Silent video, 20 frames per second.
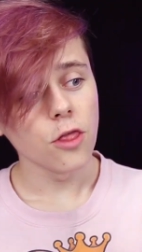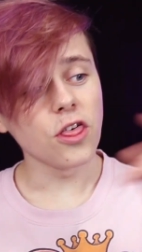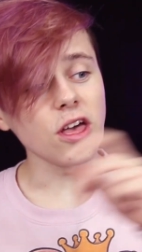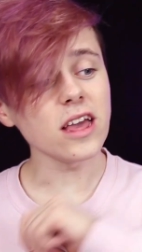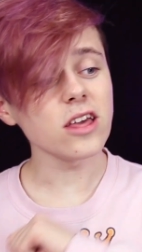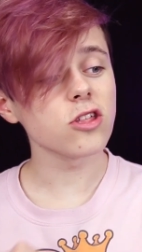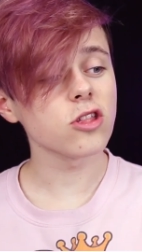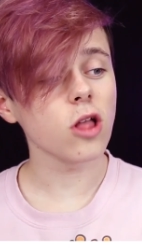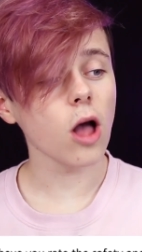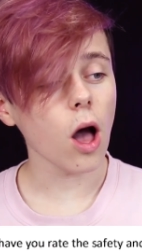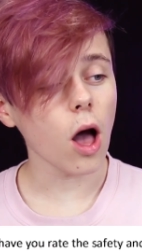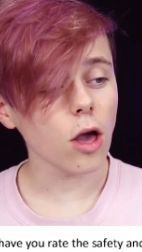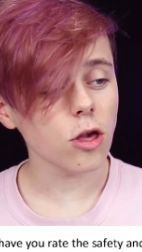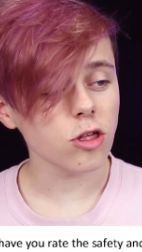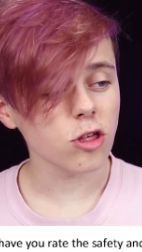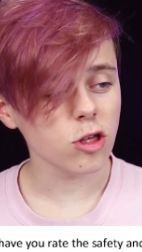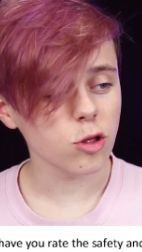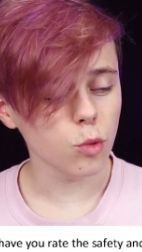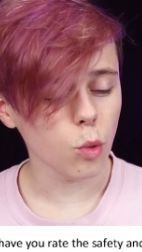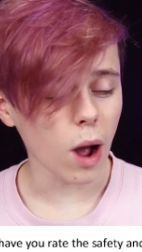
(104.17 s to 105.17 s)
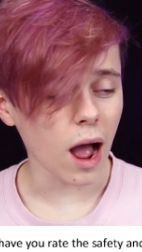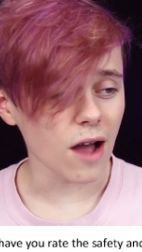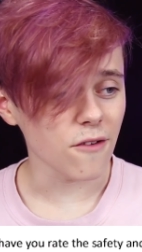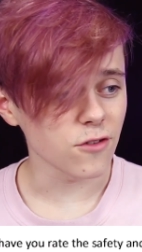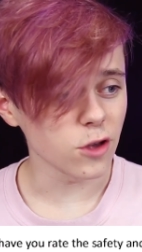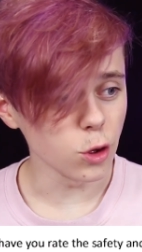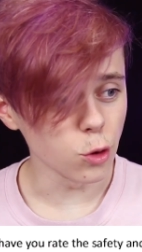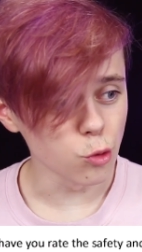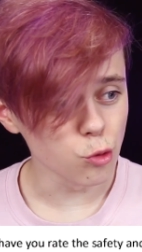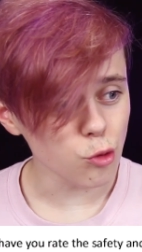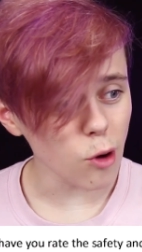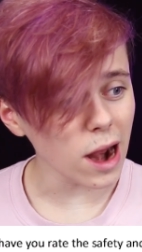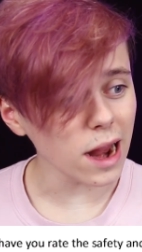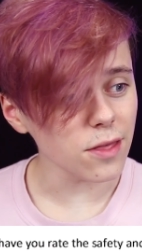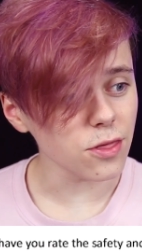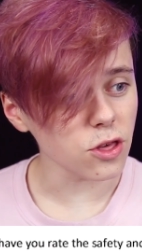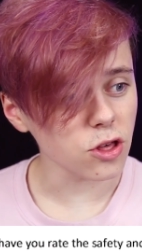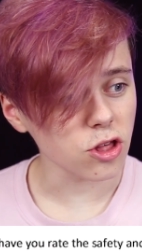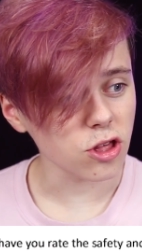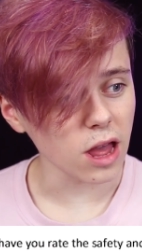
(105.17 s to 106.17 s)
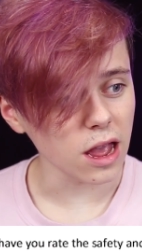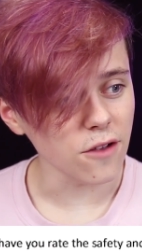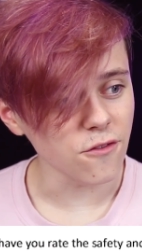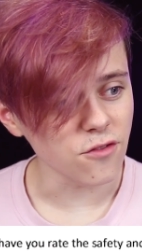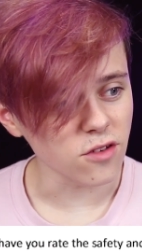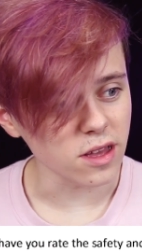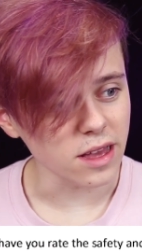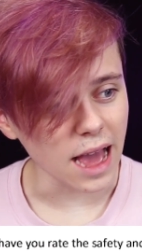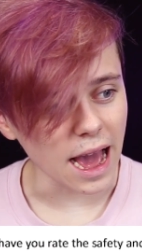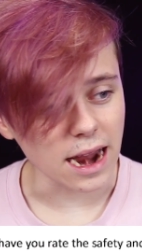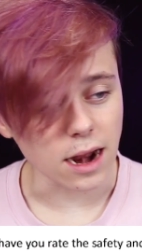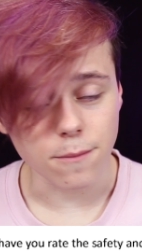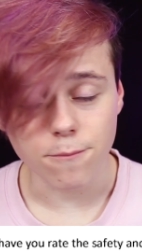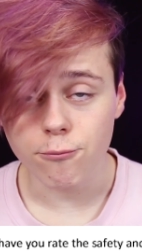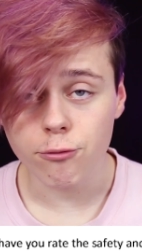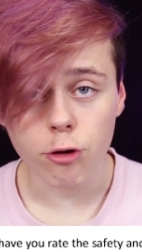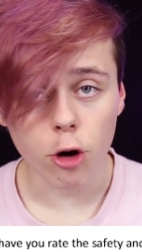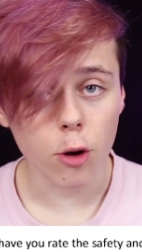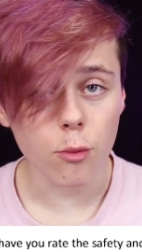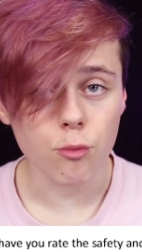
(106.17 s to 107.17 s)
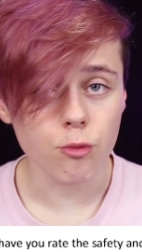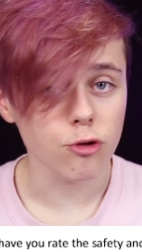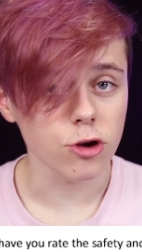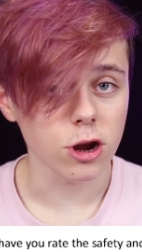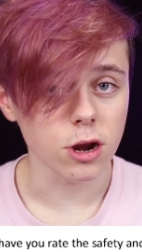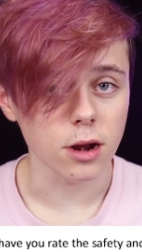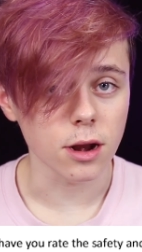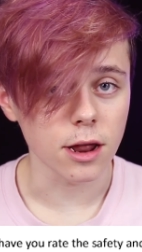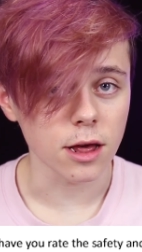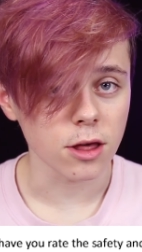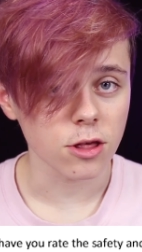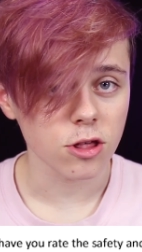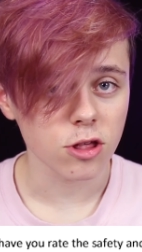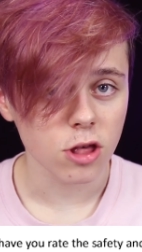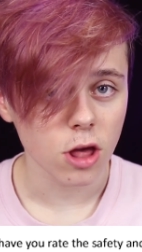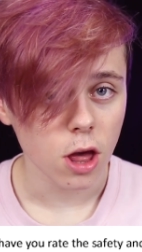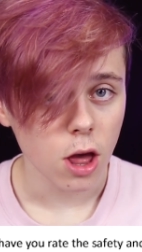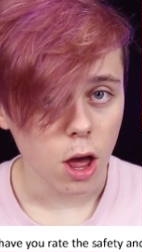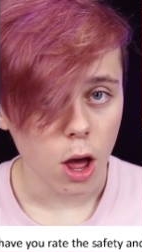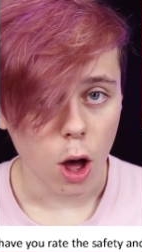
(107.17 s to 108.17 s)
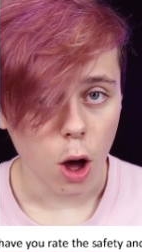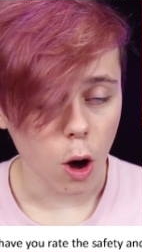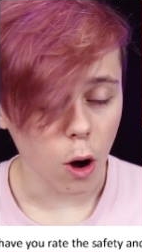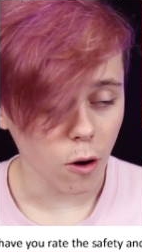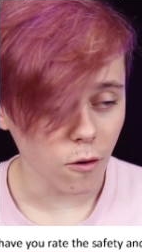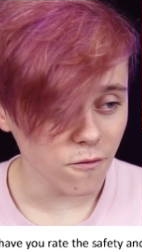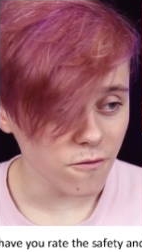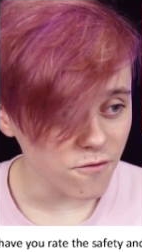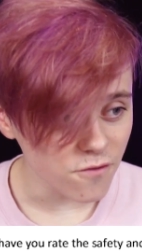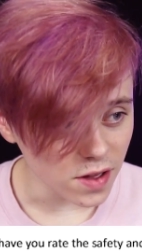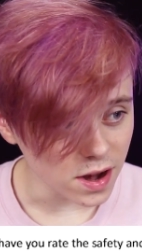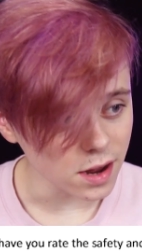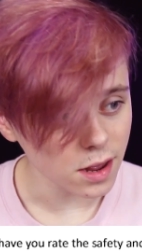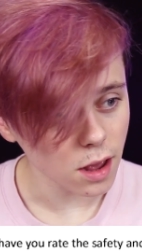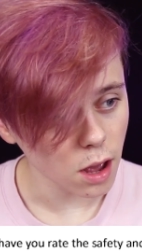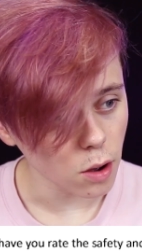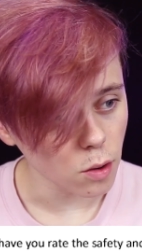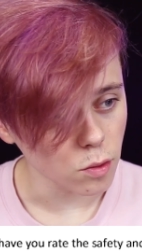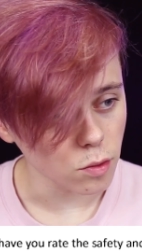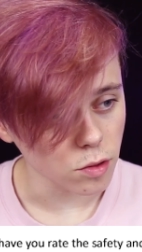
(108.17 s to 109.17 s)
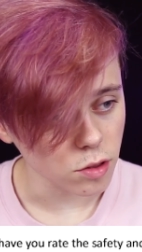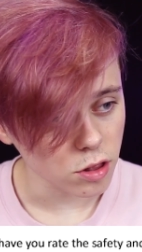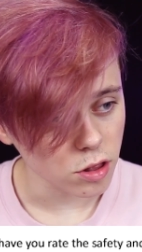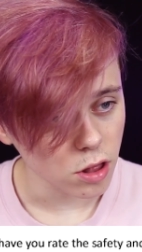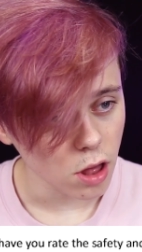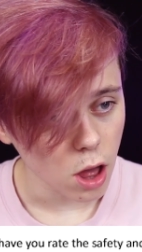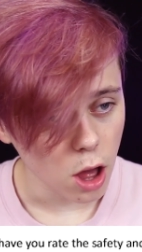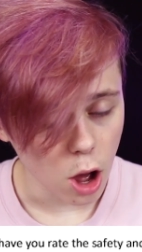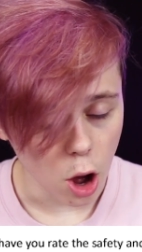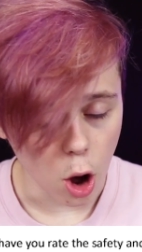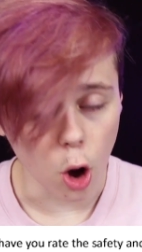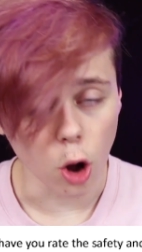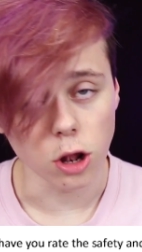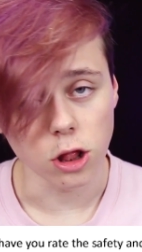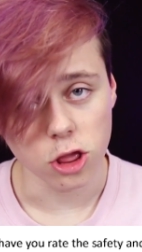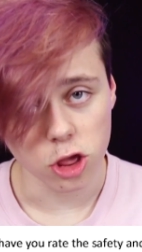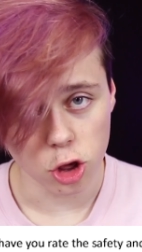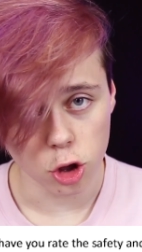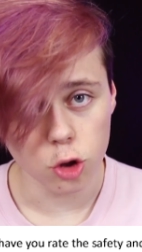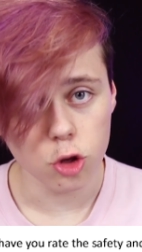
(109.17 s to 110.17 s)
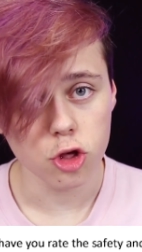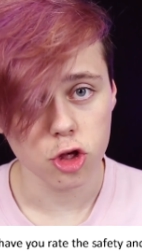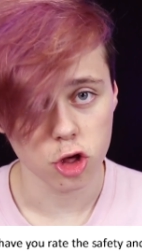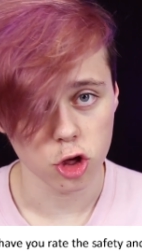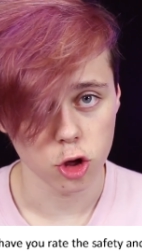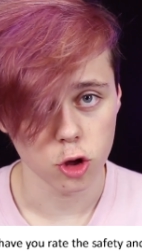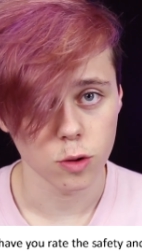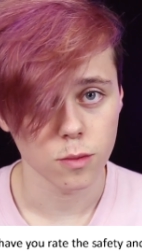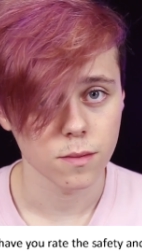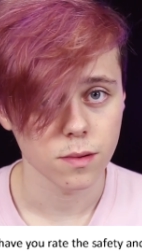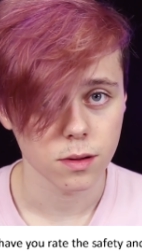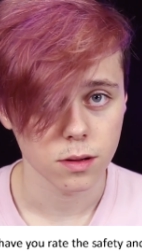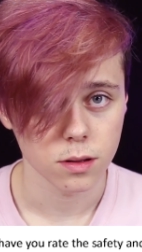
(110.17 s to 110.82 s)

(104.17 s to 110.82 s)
These tasks will have you rate the safety and appropriateness of videos on YouTube.